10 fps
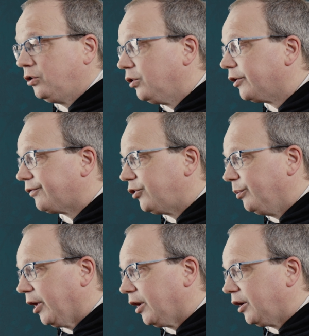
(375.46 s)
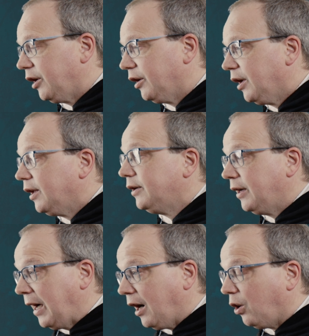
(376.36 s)
good of humanity,
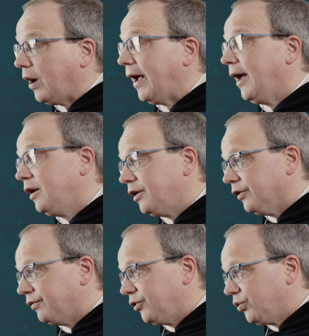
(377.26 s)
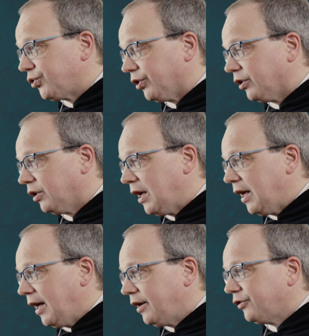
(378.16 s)
now and in the future, and